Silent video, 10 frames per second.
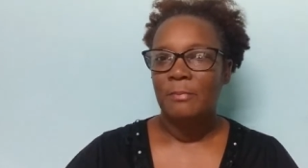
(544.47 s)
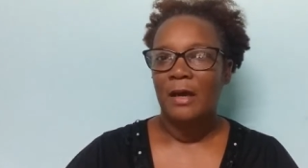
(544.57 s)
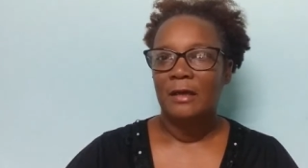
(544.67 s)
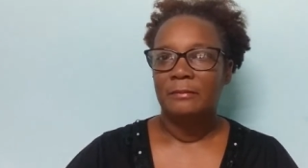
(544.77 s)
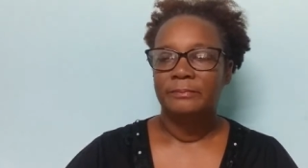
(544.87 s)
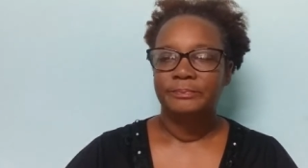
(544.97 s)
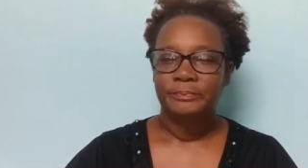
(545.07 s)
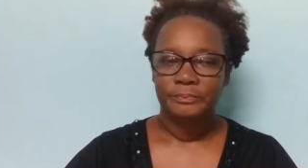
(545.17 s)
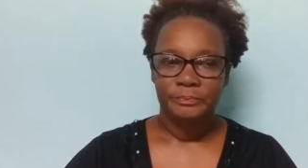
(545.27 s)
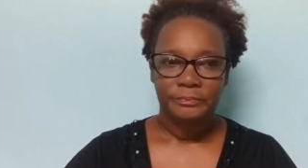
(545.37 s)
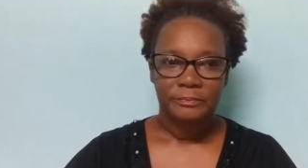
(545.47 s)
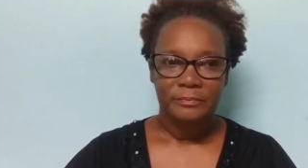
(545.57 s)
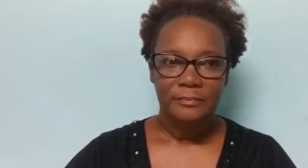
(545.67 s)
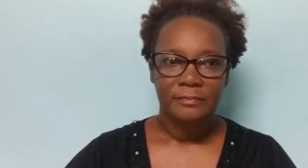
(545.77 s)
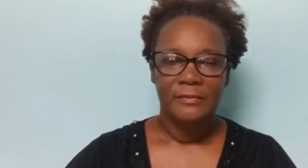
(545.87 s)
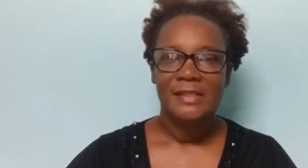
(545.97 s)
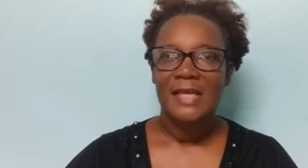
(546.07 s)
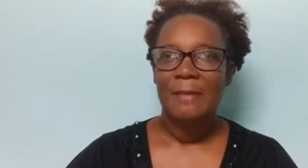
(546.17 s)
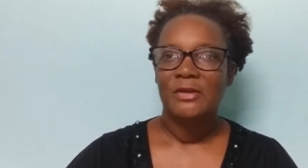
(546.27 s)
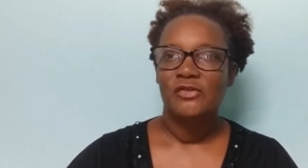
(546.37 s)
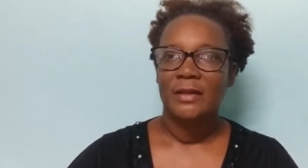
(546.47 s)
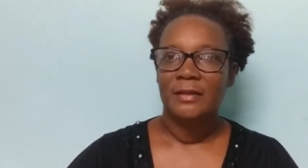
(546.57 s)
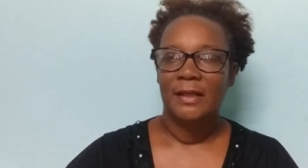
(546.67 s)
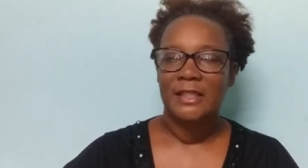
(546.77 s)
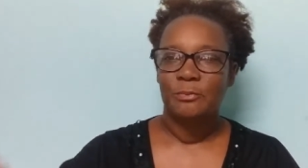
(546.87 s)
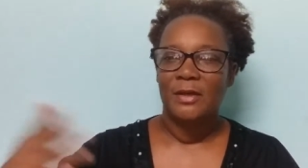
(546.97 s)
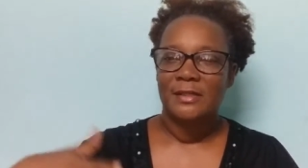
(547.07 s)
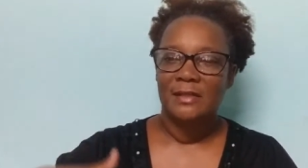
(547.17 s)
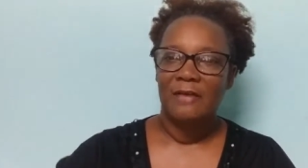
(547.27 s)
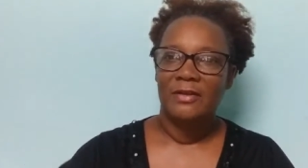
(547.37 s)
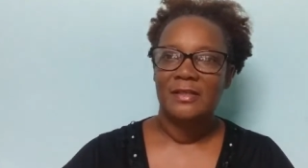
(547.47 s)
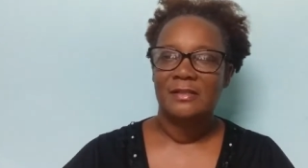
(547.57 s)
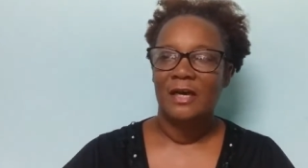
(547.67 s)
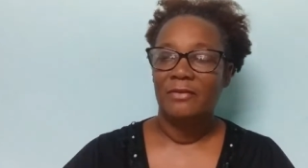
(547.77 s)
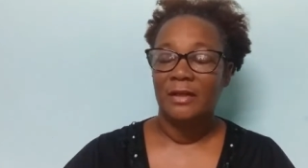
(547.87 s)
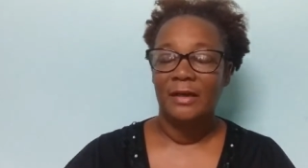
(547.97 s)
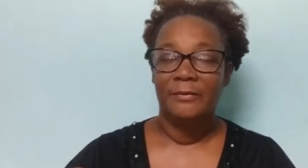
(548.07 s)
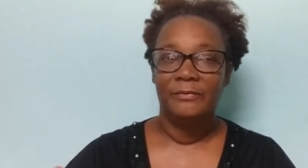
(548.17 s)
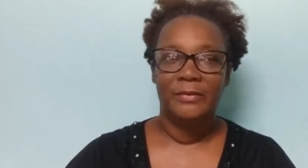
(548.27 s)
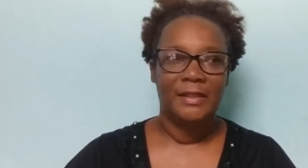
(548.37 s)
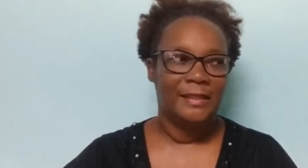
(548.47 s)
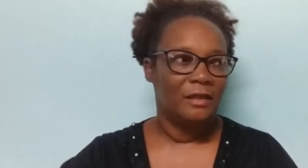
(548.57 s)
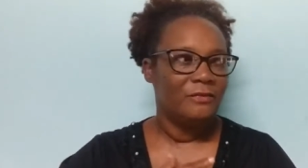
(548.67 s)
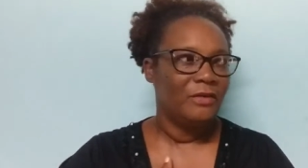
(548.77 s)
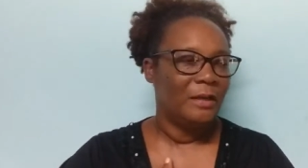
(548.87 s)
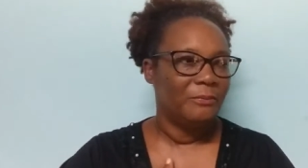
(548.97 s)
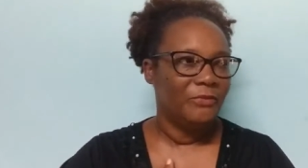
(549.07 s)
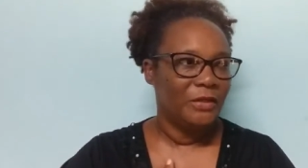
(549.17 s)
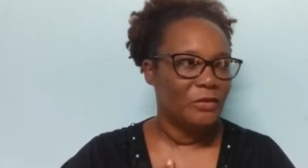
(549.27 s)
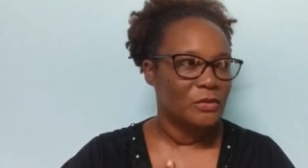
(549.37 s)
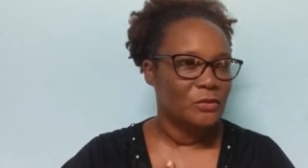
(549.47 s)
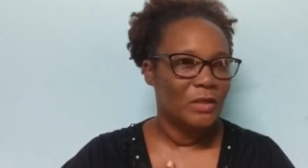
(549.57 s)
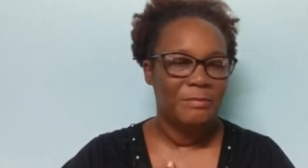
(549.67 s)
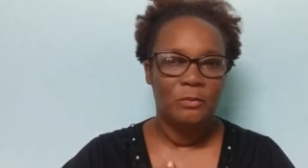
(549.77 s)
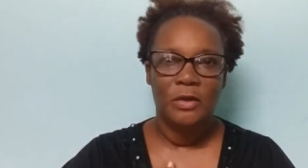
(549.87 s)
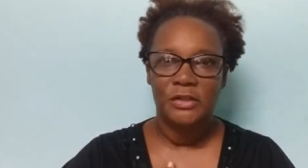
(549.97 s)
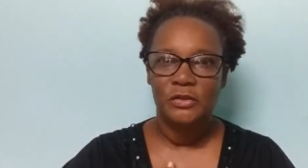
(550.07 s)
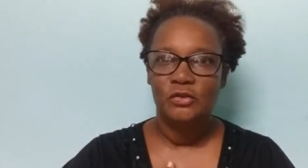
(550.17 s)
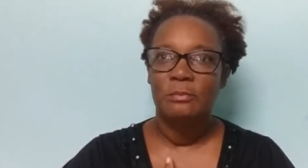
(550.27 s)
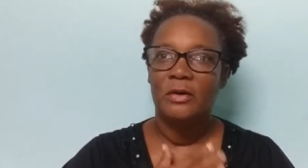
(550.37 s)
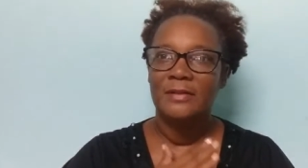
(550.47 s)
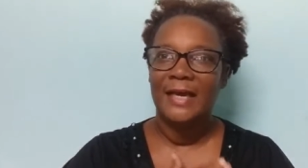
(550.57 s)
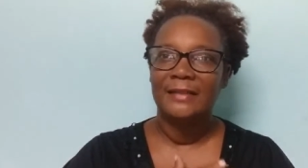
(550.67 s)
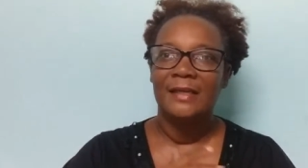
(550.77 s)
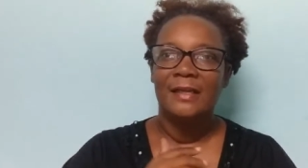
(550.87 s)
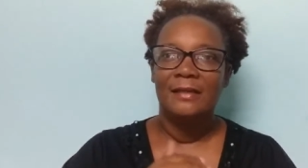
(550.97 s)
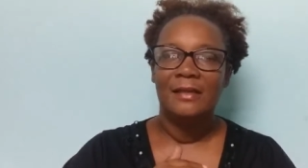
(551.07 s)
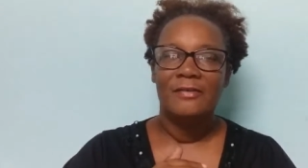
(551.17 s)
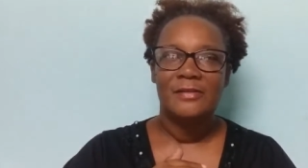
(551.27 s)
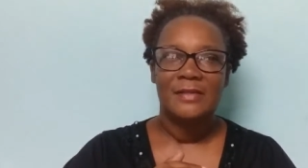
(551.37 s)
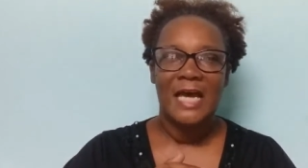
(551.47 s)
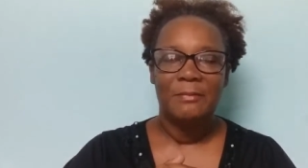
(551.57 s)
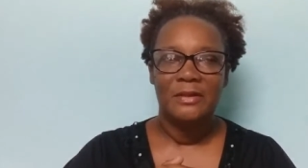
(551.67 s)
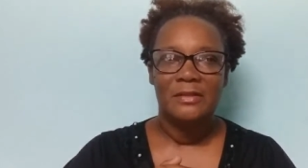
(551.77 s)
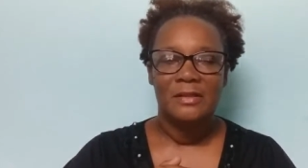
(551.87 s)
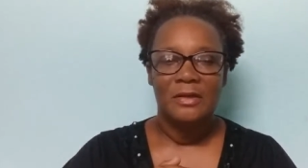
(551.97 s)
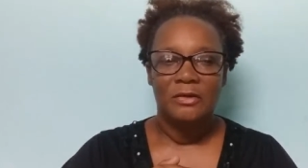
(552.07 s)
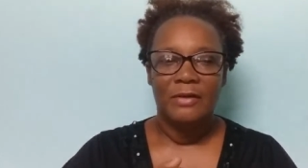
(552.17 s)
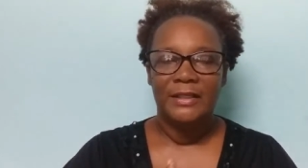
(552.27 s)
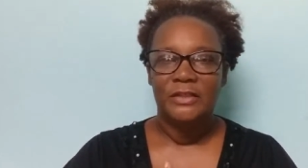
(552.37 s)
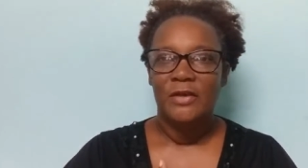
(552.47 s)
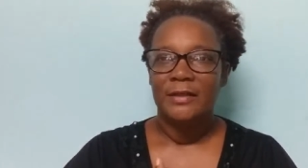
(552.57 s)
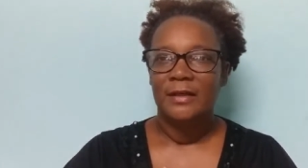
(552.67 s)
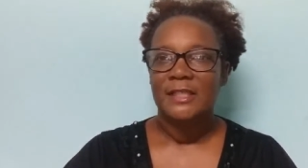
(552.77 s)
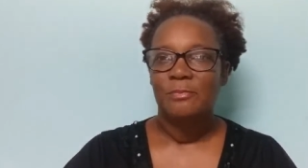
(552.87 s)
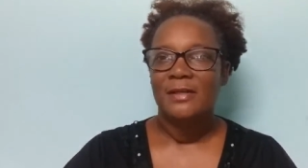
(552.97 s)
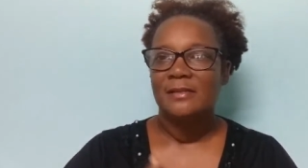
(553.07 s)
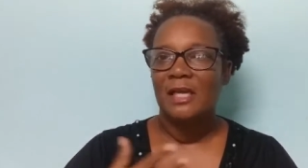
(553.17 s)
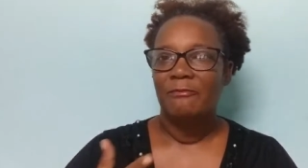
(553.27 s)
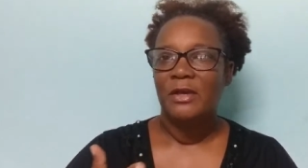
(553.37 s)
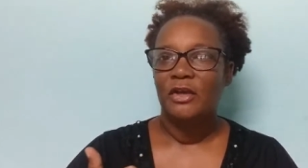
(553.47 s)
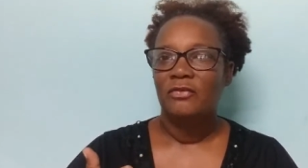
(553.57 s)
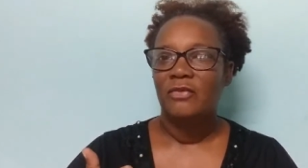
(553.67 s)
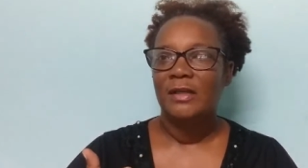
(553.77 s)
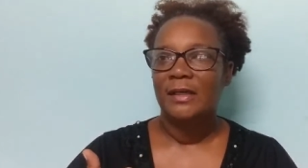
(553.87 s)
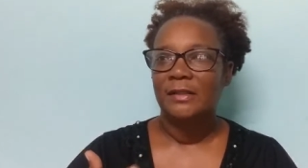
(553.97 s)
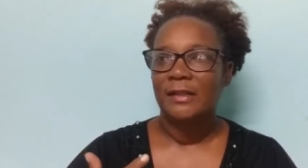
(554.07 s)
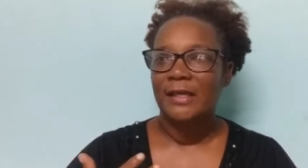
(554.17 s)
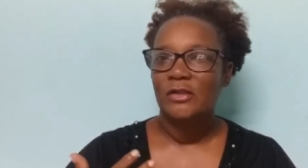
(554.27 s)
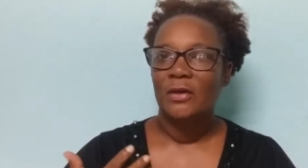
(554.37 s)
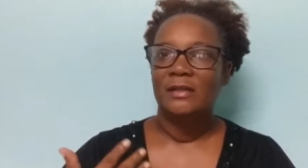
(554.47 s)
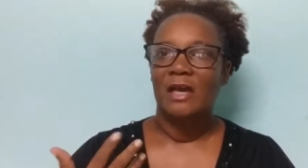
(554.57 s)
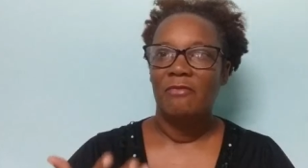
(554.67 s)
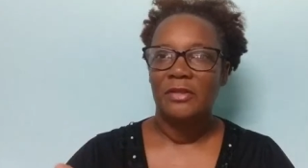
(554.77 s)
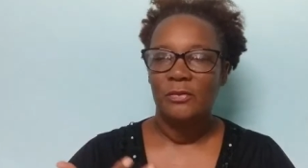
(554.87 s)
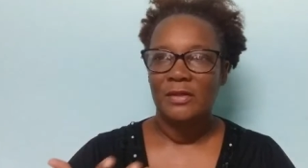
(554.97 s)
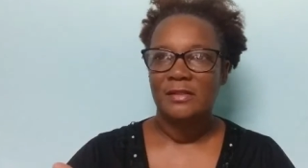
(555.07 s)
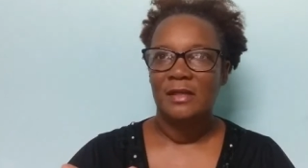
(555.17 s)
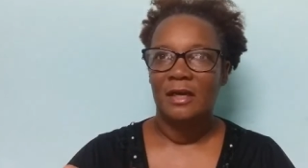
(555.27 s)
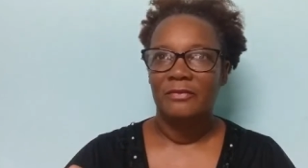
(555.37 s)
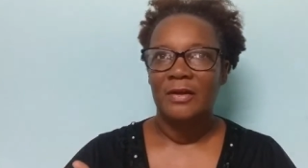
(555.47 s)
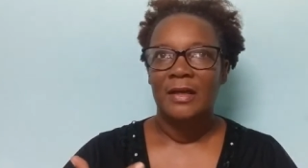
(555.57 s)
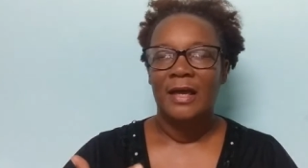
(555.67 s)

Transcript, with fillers: Um, these scammers try to express love and stuff. Um, there are a lot of um, videos too I've been watching too about that. Love scammers, right? They try to express love, make you feel like they're so in love with you and stuff.